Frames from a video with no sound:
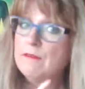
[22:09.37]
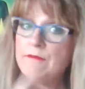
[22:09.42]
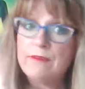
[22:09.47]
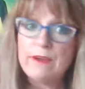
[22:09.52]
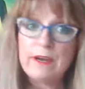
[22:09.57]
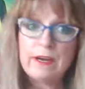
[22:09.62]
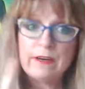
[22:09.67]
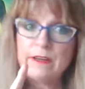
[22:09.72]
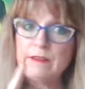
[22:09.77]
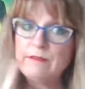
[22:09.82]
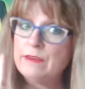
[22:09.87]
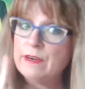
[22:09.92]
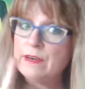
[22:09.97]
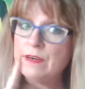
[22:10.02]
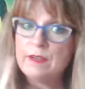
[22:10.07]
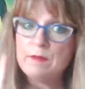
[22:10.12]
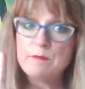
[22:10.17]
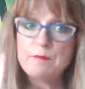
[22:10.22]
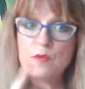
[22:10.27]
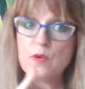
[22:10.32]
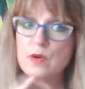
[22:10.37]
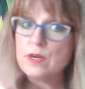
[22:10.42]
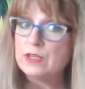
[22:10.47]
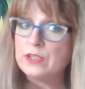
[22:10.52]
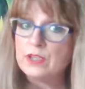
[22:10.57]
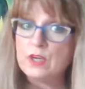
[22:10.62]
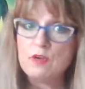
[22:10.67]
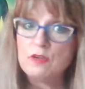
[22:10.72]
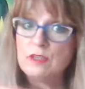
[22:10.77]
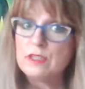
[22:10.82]
Very very
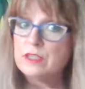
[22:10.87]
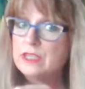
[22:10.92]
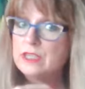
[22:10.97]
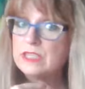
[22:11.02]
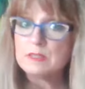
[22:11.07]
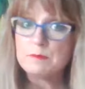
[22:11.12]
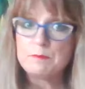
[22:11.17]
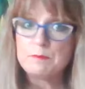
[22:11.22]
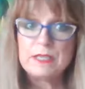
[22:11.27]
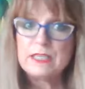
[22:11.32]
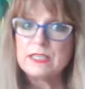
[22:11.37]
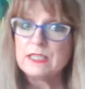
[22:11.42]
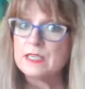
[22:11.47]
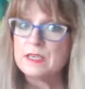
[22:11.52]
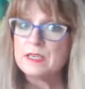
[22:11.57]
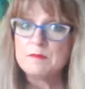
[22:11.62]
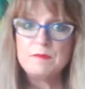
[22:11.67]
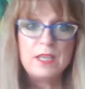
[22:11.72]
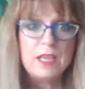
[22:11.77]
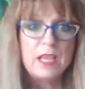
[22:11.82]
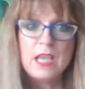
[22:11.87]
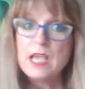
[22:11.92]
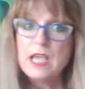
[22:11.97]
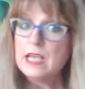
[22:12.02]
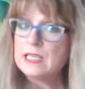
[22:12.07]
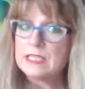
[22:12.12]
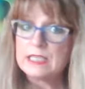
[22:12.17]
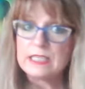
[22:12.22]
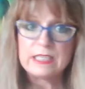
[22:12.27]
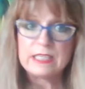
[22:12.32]
important. Don't dismiss them
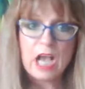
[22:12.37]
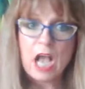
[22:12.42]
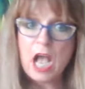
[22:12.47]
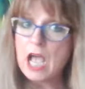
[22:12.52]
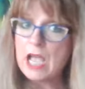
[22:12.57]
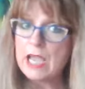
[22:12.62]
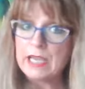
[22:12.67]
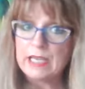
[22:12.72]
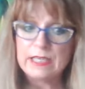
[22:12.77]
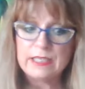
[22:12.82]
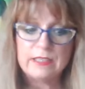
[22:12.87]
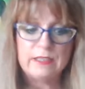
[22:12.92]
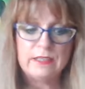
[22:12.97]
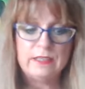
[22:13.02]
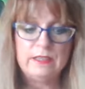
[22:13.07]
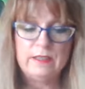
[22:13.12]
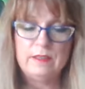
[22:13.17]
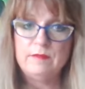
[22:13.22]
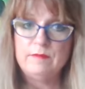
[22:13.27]
aside.